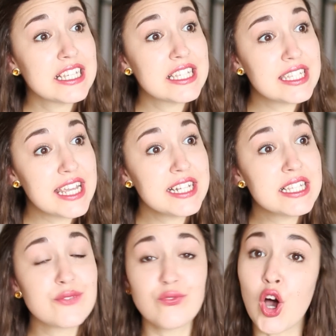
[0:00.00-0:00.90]

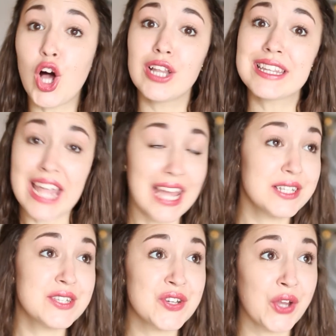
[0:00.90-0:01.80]
since fall
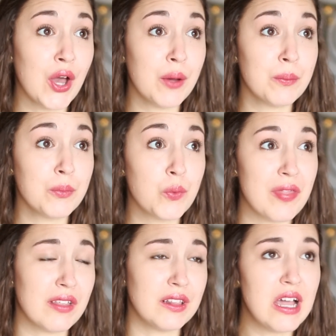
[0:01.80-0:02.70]
tends to come
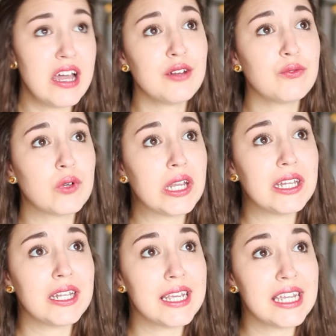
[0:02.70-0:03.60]
with a lot of
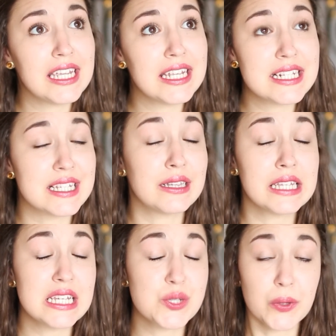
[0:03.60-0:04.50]
rainy days, at
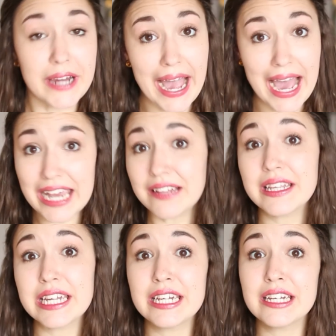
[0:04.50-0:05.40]
least where I
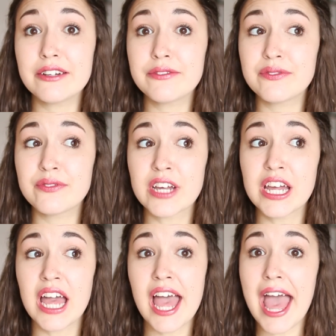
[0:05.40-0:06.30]
live,
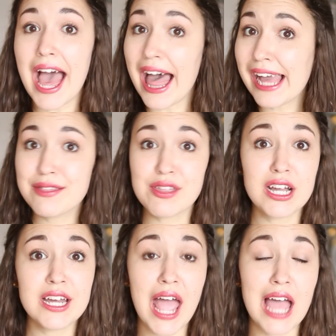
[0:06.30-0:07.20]
I
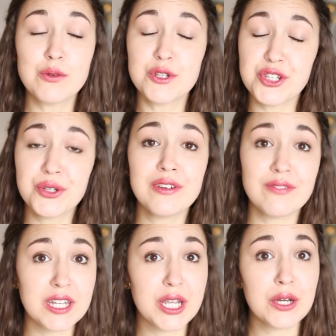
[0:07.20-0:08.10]
thought I would do a
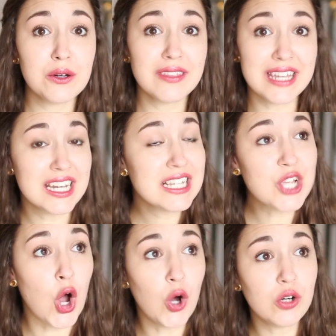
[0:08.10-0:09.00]
video that is
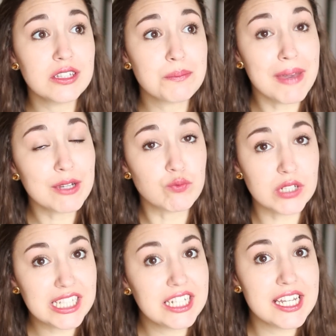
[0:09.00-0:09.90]
called my
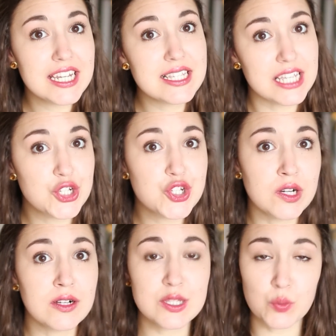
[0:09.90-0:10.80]
rainy day
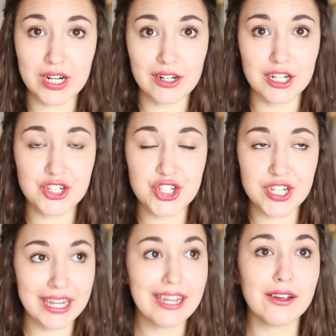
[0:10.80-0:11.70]
essentials, where I
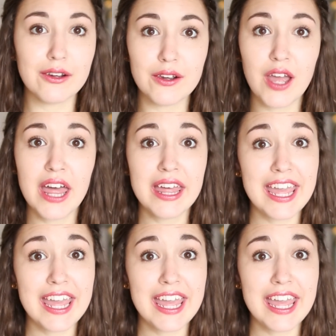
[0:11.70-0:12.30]
share